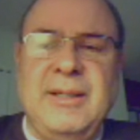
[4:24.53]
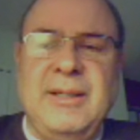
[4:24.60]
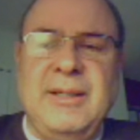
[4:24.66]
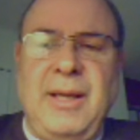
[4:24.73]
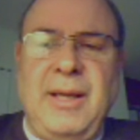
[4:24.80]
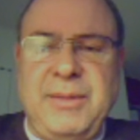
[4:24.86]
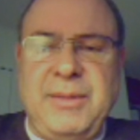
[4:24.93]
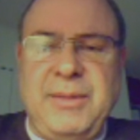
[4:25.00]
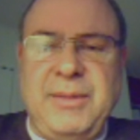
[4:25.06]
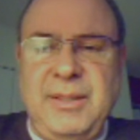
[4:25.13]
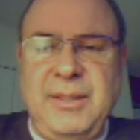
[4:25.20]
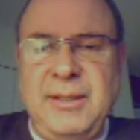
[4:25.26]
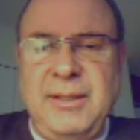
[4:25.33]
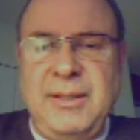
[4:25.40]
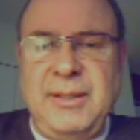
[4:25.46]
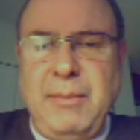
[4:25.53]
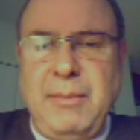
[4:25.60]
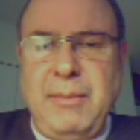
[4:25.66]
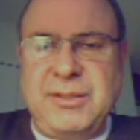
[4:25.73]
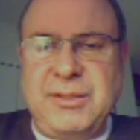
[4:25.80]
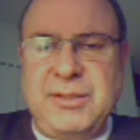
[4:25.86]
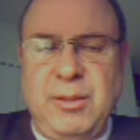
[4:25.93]
adopted
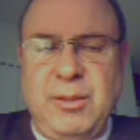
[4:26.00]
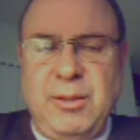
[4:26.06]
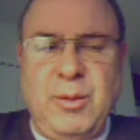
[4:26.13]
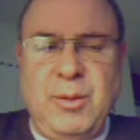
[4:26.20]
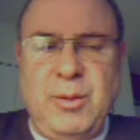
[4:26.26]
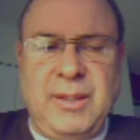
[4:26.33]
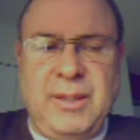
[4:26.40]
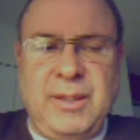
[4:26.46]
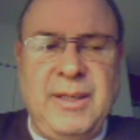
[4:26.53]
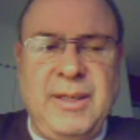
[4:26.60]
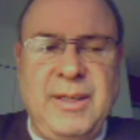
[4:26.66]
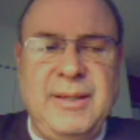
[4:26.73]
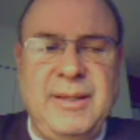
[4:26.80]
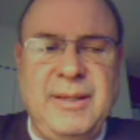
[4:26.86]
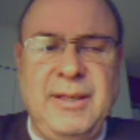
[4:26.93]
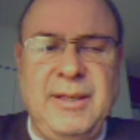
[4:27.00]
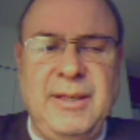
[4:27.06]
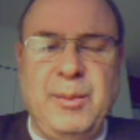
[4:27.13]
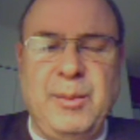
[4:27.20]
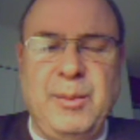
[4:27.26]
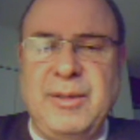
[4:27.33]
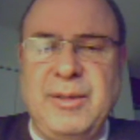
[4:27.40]
in Mexico, where
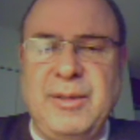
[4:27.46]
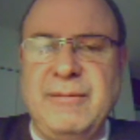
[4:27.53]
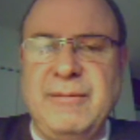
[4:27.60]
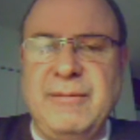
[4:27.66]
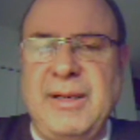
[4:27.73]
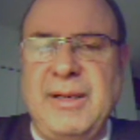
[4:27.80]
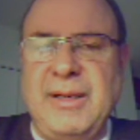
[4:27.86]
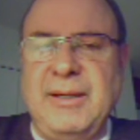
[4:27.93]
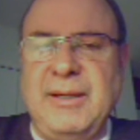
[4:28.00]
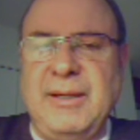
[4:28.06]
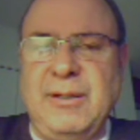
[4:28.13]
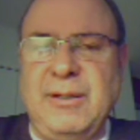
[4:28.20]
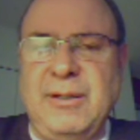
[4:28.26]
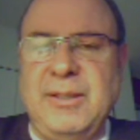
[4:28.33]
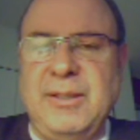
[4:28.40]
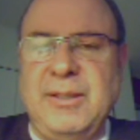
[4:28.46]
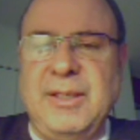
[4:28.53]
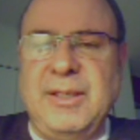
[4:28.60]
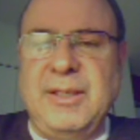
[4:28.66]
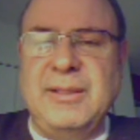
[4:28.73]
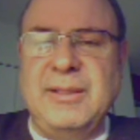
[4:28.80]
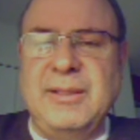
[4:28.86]
a number of
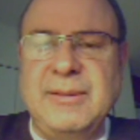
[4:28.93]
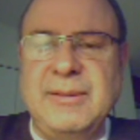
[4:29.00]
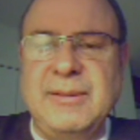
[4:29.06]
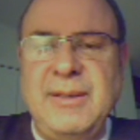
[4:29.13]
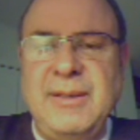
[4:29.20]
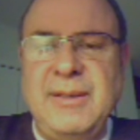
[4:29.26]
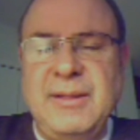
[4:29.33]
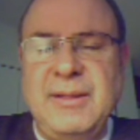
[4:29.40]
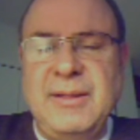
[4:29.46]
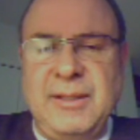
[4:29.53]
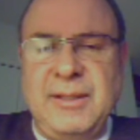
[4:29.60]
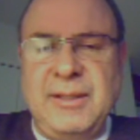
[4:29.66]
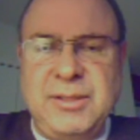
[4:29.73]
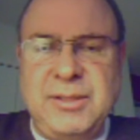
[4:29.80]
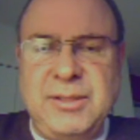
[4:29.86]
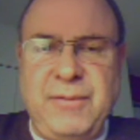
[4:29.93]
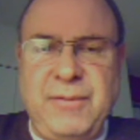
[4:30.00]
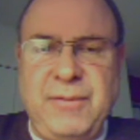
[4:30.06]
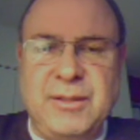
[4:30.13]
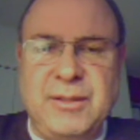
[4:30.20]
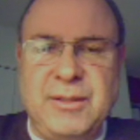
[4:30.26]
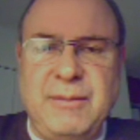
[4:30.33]
cartel
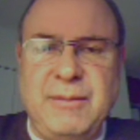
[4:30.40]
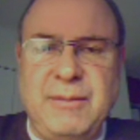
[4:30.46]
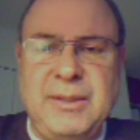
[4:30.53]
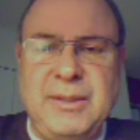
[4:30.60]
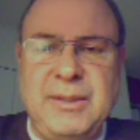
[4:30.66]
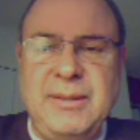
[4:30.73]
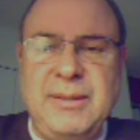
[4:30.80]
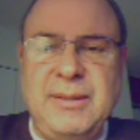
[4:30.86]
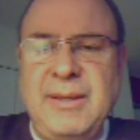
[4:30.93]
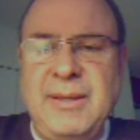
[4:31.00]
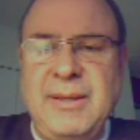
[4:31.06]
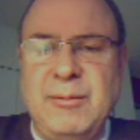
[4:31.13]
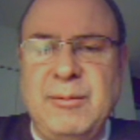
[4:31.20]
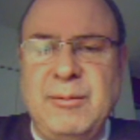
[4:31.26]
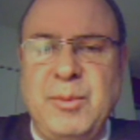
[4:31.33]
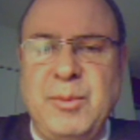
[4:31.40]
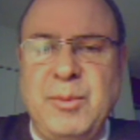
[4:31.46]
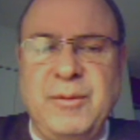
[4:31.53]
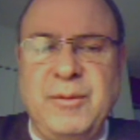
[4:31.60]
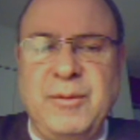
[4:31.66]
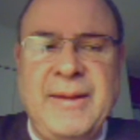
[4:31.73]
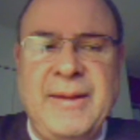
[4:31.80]
leadership figures have been
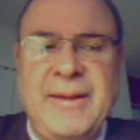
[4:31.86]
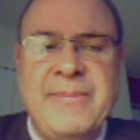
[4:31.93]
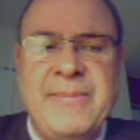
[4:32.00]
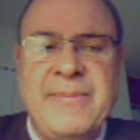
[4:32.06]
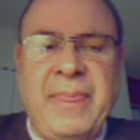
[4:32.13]
removed.